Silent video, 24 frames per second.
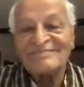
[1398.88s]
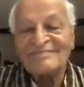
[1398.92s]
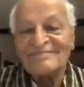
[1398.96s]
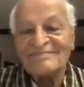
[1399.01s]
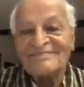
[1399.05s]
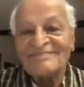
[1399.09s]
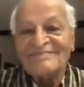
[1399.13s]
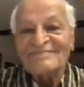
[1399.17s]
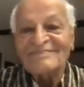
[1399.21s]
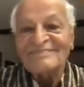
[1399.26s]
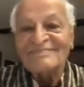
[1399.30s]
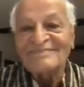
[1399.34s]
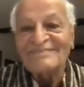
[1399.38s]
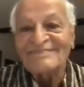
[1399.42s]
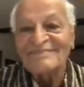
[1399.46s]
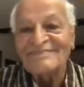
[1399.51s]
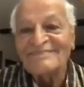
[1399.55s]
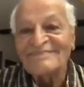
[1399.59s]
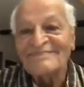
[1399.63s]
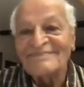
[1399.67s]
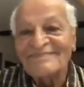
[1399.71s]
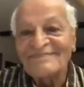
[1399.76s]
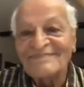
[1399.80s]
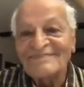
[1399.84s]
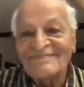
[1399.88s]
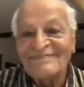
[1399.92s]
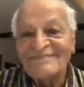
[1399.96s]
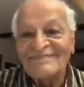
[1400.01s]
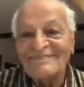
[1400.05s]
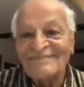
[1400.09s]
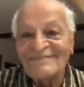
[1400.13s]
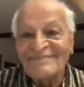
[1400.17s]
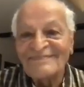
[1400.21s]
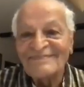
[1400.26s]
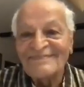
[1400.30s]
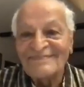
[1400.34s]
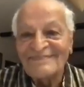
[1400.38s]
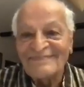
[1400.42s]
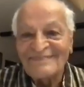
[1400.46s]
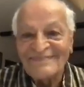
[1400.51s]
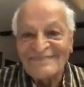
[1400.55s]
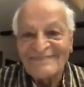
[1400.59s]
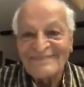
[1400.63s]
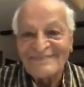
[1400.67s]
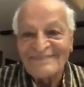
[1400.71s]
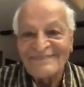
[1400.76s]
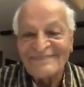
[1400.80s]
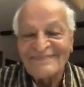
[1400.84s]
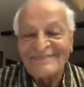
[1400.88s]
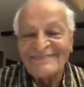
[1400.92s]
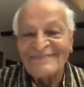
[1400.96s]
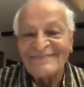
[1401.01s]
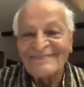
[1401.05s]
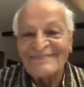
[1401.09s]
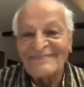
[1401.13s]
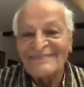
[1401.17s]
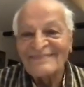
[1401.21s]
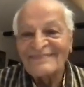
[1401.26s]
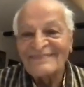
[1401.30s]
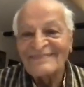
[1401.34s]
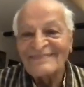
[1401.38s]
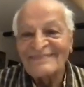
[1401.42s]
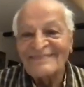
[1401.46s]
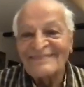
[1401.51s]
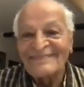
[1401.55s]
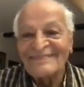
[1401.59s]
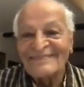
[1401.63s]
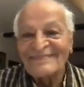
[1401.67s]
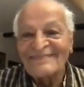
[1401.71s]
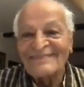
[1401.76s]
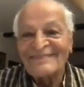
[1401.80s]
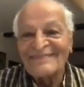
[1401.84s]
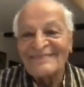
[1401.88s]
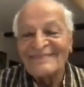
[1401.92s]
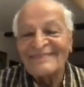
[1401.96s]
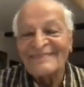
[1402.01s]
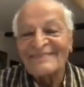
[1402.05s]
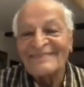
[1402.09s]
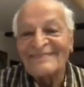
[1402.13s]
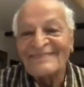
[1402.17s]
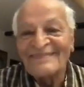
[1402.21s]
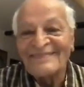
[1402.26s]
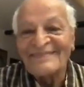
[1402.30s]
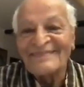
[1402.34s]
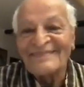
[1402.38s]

This person isn't speaking.